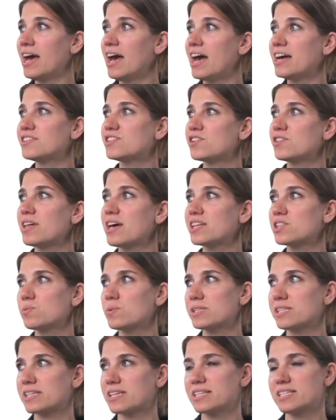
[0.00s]
And so that's
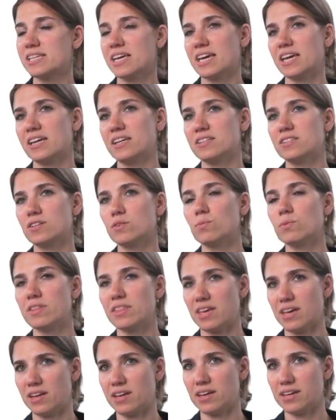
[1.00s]
what's contained
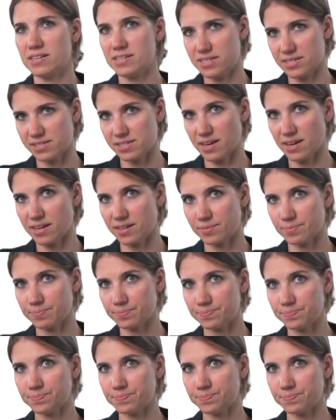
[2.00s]
within InDesign.